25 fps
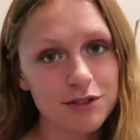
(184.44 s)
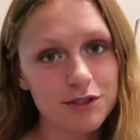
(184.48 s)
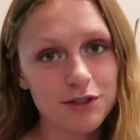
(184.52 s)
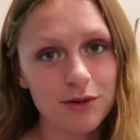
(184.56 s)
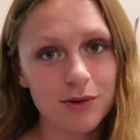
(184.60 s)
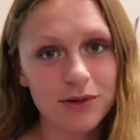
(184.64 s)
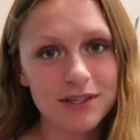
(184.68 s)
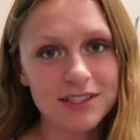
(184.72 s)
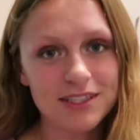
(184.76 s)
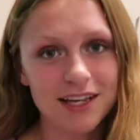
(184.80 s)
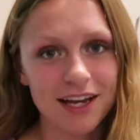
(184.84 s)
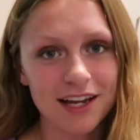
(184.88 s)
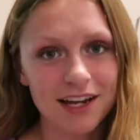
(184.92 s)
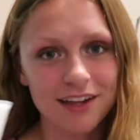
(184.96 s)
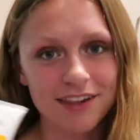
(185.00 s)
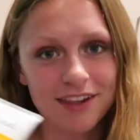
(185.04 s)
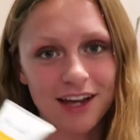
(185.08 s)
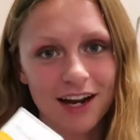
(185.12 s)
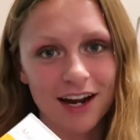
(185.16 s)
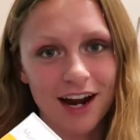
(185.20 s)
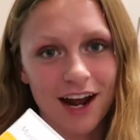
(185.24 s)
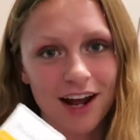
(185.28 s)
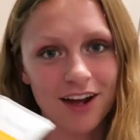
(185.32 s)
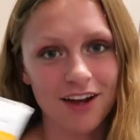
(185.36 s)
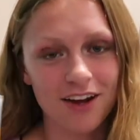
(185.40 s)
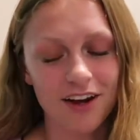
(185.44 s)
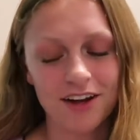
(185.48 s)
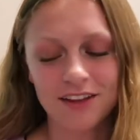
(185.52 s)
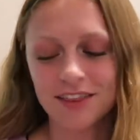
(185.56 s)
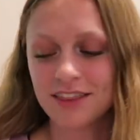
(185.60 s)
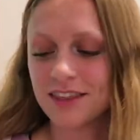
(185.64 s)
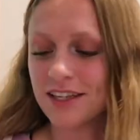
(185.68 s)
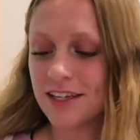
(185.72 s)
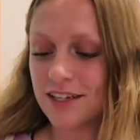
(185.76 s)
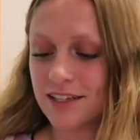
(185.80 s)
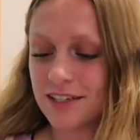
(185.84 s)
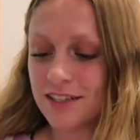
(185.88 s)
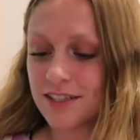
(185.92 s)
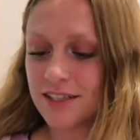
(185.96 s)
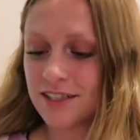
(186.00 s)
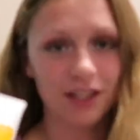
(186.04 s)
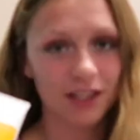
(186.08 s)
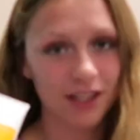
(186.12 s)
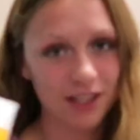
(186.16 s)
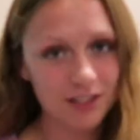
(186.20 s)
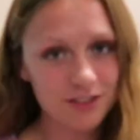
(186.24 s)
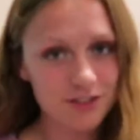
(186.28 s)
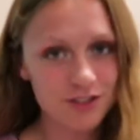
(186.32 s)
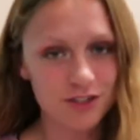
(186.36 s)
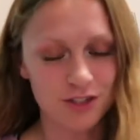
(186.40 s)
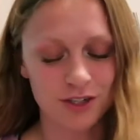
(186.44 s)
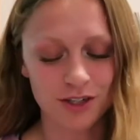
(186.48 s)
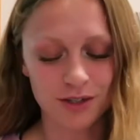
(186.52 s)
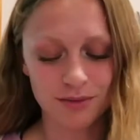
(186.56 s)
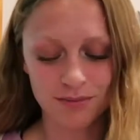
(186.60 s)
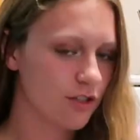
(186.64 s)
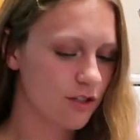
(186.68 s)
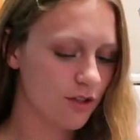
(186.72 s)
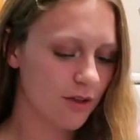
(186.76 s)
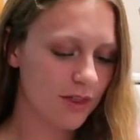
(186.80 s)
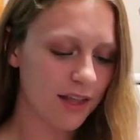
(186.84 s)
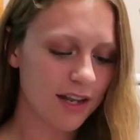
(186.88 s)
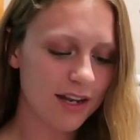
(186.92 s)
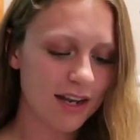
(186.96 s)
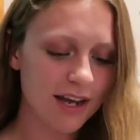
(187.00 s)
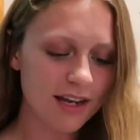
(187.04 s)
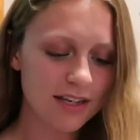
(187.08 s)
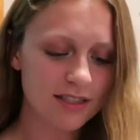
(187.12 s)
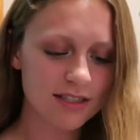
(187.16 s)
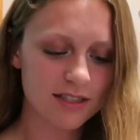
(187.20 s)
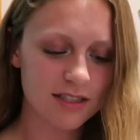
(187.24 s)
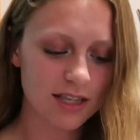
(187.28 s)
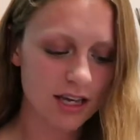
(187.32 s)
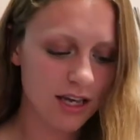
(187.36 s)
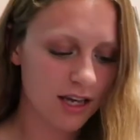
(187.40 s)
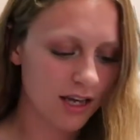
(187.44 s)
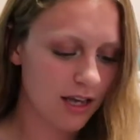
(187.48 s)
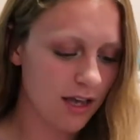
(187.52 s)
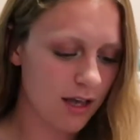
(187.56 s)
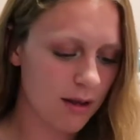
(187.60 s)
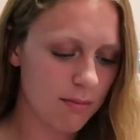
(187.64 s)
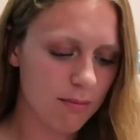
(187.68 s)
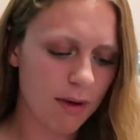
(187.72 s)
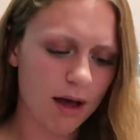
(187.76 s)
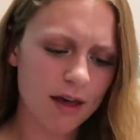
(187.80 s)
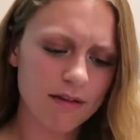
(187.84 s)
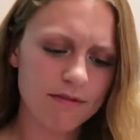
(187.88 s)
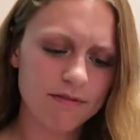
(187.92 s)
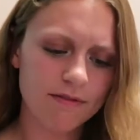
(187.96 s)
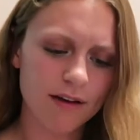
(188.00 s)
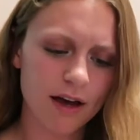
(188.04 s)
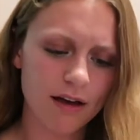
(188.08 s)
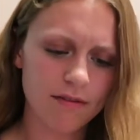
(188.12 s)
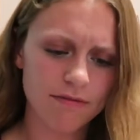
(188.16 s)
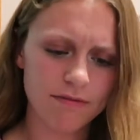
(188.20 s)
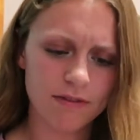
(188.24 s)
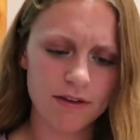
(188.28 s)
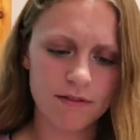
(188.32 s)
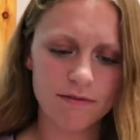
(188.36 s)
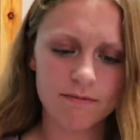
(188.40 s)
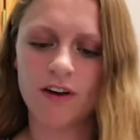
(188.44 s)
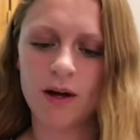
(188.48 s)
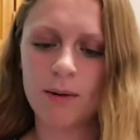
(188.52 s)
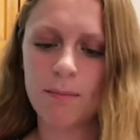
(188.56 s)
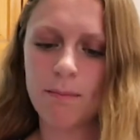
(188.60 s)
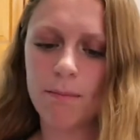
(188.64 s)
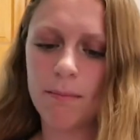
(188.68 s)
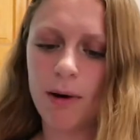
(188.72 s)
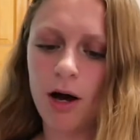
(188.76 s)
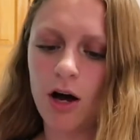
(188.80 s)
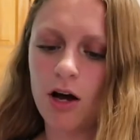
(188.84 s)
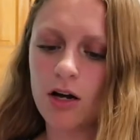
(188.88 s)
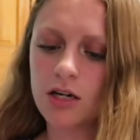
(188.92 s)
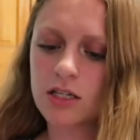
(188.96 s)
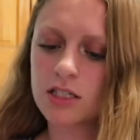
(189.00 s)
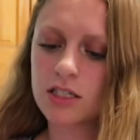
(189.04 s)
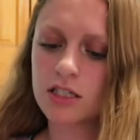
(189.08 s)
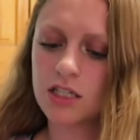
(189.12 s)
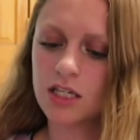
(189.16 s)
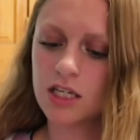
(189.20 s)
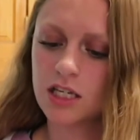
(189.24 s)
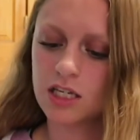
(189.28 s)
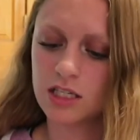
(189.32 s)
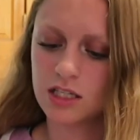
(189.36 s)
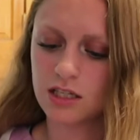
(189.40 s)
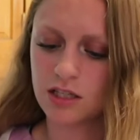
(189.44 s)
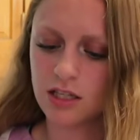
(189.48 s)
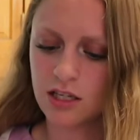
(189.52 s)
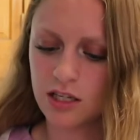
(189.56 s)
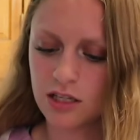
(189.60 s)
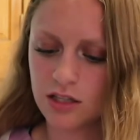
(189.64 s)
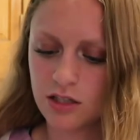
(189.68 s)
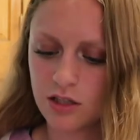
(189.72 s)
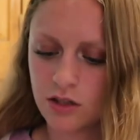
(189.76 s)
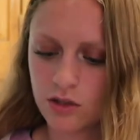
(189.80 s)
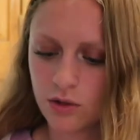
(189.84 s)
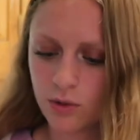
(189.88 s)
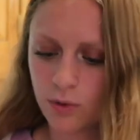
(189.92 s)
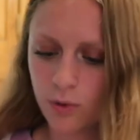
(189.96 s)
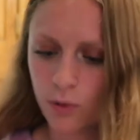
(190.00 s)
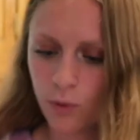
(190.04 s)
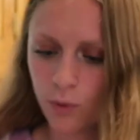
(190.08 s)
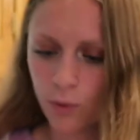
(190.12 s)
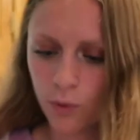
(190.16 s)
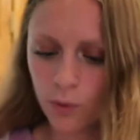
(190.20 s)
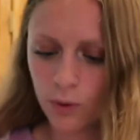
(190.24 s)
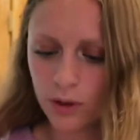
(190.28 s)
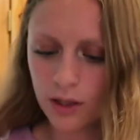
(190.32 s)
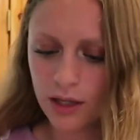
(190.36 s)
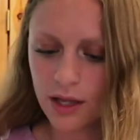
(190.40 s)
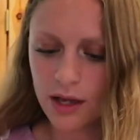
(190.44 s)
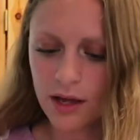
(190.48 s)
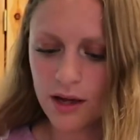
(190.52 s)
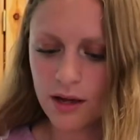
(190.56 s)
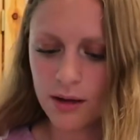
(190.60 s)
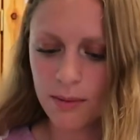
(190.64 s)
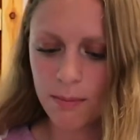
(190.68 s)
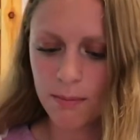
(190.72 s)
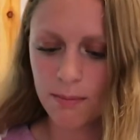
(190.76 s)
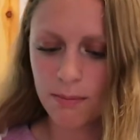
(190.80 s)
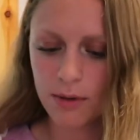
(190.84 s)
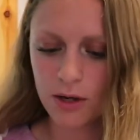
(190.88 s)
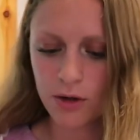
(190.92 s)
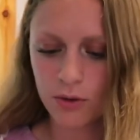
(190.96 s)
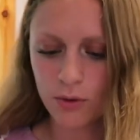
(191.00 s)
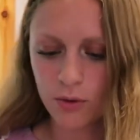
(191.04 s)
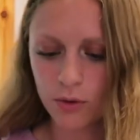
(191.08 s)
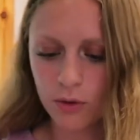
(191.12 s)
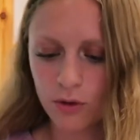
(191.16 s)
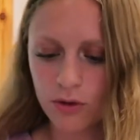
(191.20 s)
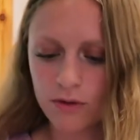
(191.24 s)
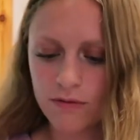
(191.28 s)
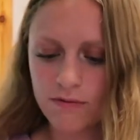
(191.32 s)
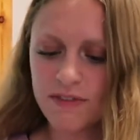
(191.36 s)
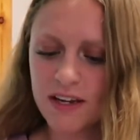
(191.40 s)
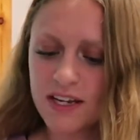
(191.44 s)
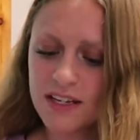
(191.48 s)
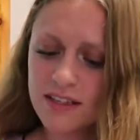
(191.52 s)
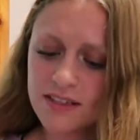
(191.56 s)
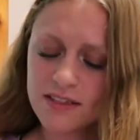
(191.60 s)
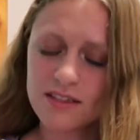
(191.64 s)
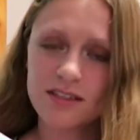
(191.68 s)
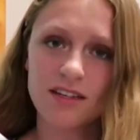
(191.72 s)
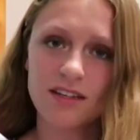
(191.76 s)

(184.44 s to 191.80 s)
so excited that I got this cleanser. So the next thing in my FABFITFUN box is this Kula Mineral Face